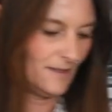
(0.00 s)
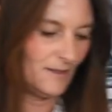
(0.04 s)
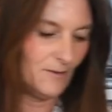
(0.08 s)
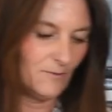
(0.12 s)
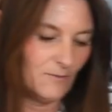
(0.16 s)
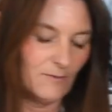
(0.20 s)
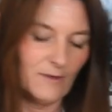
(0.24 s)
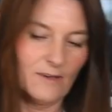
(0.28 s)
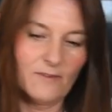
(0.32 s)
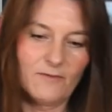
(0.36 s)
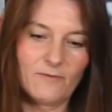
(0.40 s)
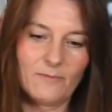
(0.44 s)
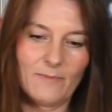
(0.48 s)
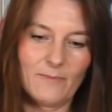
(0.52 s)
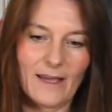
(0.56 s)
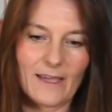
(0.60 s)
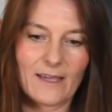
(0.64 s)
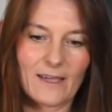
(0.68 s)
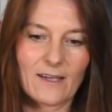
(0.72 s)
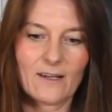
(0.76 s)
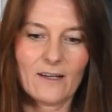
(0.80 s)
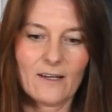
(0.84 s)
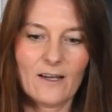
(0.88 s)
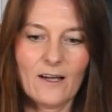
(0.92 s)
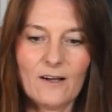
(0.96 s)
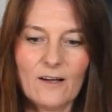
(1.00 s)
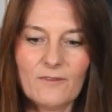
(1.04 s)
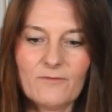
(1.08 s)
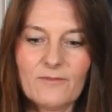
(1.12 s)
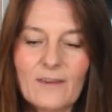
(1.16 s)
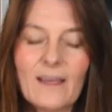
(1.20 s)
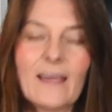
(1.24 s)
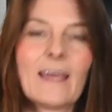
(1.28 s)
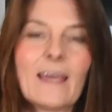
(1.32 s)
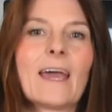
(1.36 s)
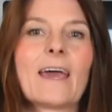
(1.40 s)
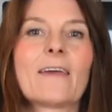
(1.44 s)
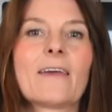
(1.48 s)
with my
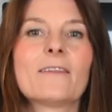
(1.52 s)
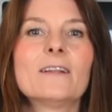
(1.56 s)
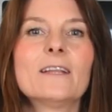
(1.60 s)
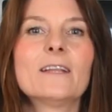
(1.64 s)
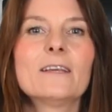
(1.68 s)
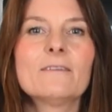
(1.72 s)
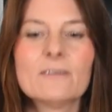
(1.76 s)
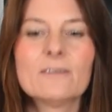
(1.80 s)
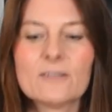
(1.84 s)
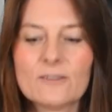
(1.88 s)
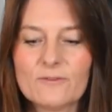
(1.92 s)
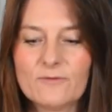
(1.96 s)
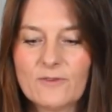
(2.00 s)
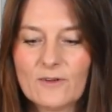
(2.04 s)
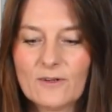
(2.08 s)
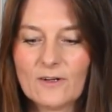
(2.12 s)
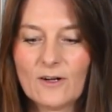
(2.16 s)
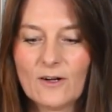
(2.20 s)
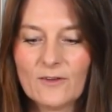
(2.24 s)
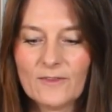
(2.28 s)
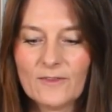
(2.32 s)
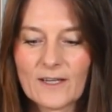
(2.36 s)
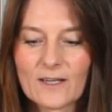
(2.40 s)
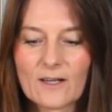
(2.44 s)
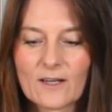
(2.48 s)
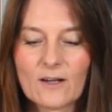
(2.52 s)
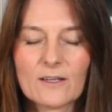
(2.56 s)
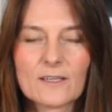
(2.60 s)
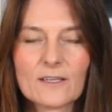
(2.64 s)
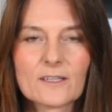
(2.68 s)
cloth and leave it on the